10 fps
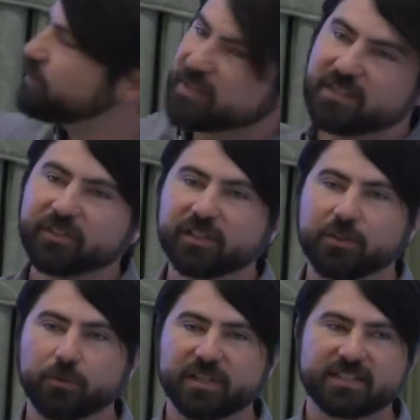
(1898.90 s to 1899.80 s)
specifically
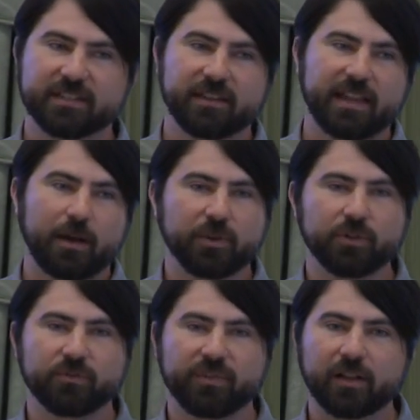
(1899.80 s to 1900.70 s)
the reason that we
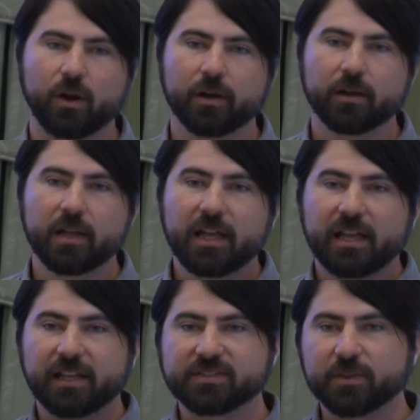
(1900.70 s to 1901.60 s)
do fail hard,
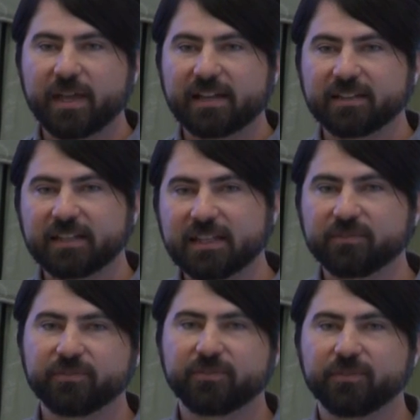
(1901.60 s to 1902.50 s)
is so that
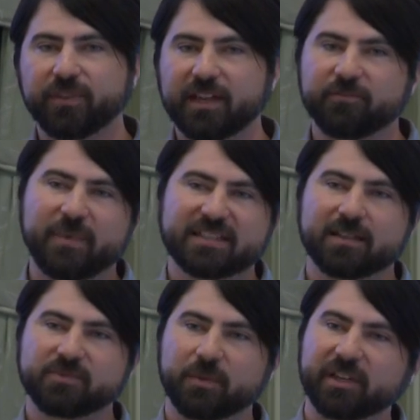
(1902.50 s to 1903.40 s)
if they have messed
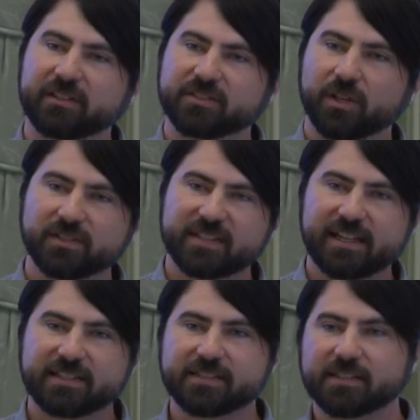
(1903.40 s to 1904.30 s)
up something in their salt
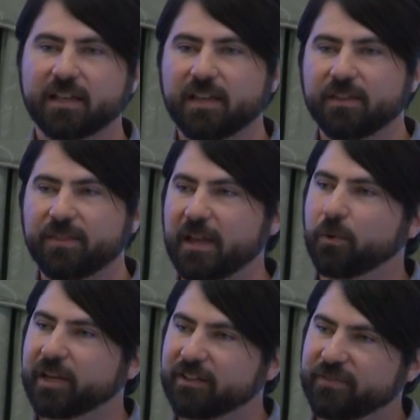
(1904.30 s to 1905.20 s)
states, they
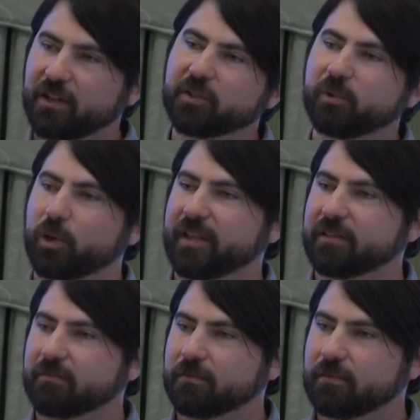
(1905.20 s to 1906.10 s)
will get a failed
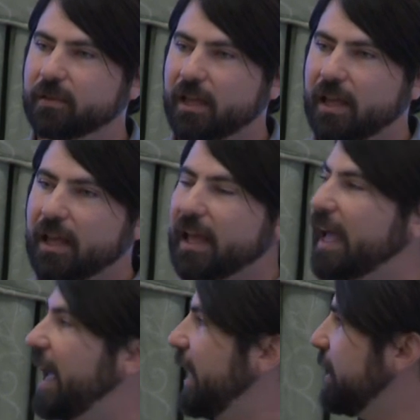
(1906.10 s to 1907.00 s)
deployment
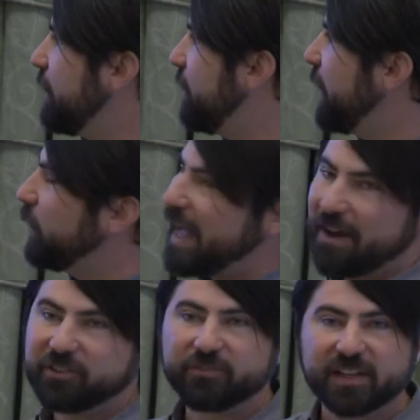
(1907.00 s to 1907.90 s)
and they will
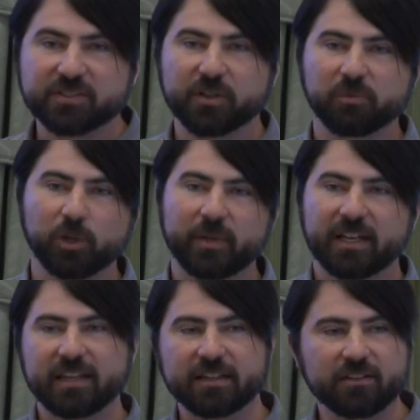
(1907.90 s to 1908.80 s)
have to fix their deployment
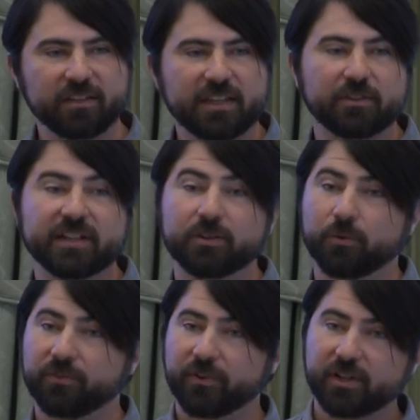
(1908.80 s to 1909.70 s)
and they either need to
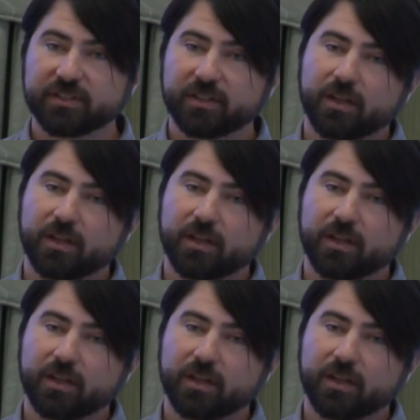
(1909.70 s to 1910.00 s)
revert